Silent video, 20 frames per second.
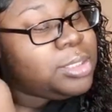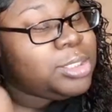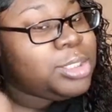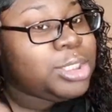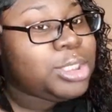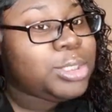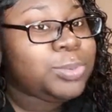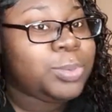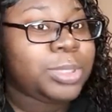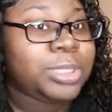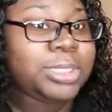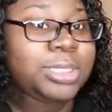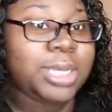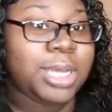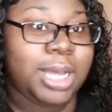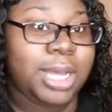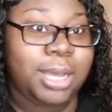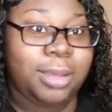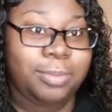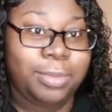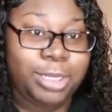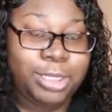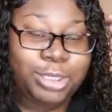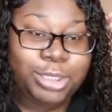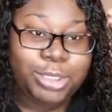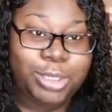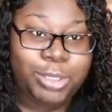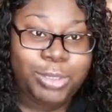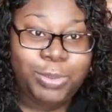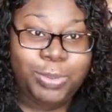just want to come and
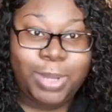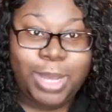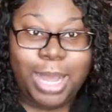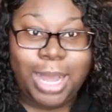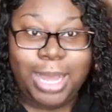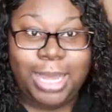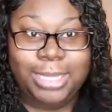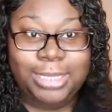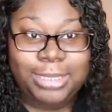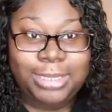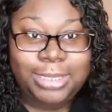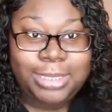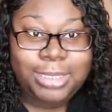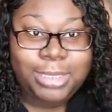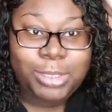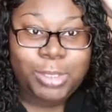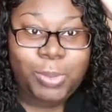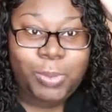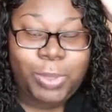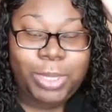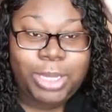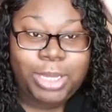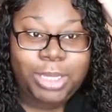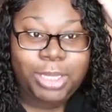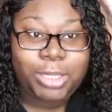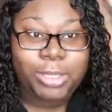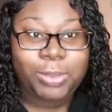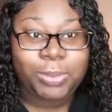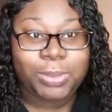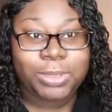show you guys this quick
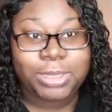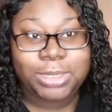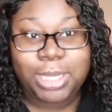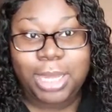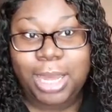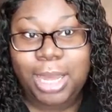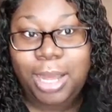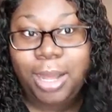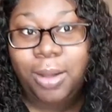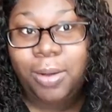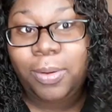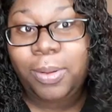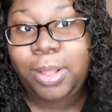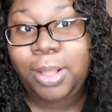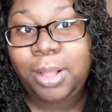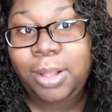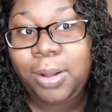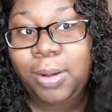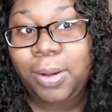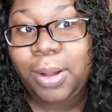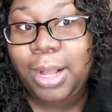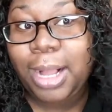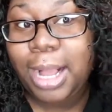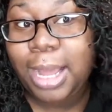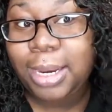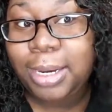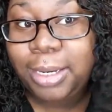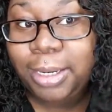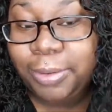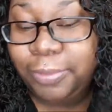little style on
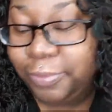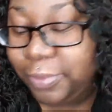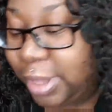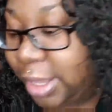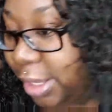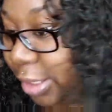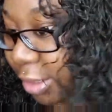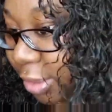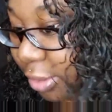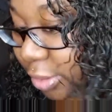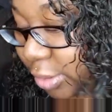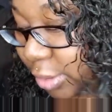how to define your